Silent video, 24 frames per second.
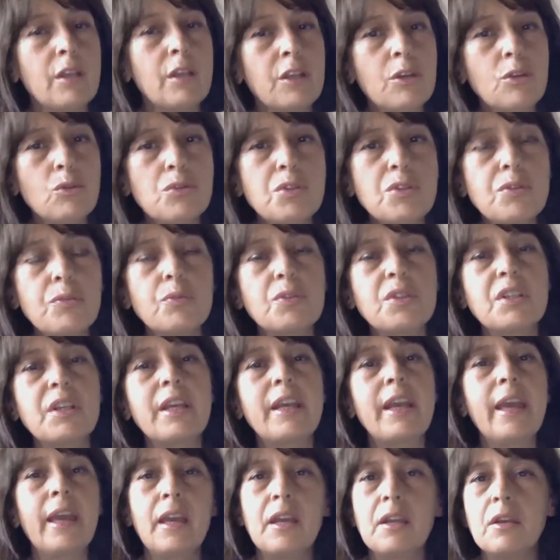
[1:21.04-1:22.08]
used for the
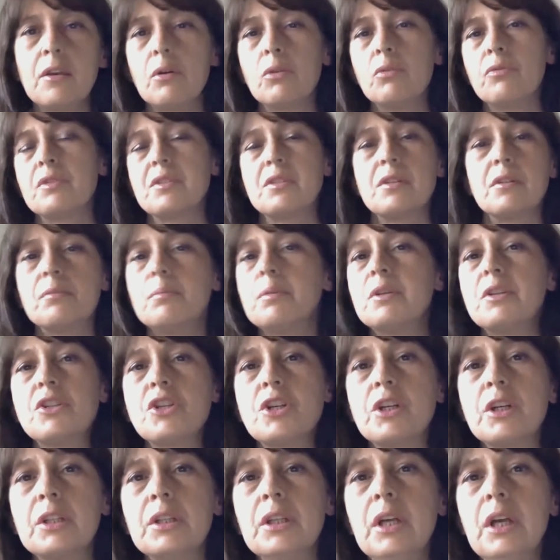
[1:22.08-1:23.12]
gain of
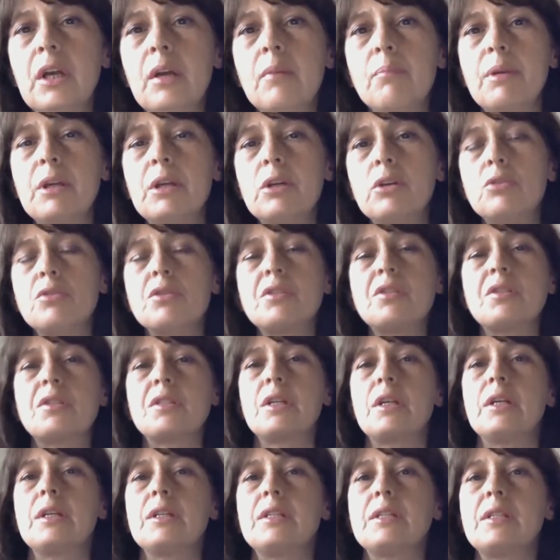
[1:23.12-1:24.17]
Azerbaijan, because
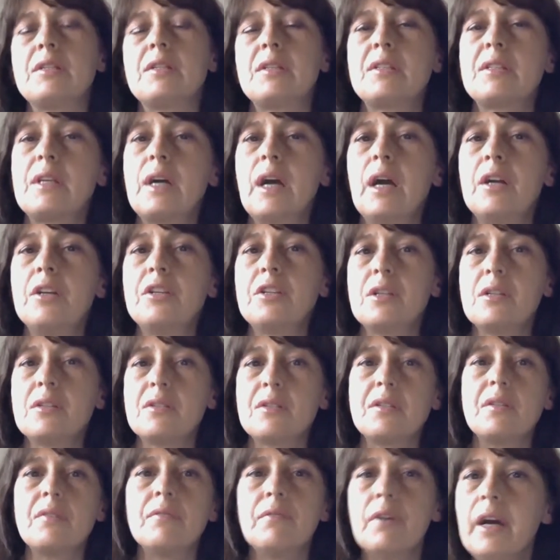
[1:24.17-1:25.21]
the society
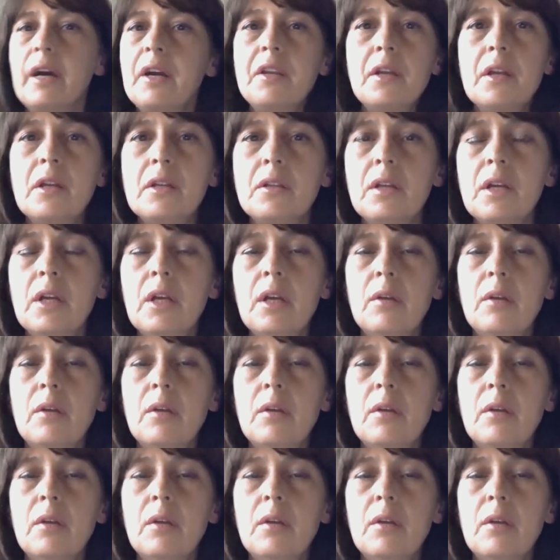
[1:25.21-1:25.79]
is divided,